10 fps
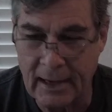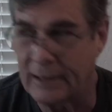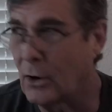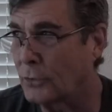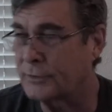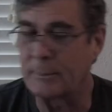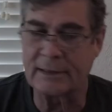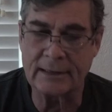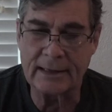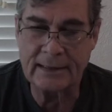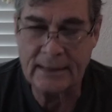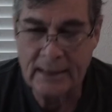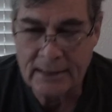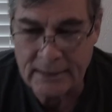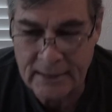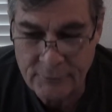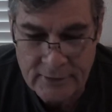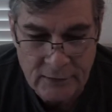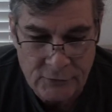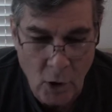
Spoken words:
and ultimately leaving us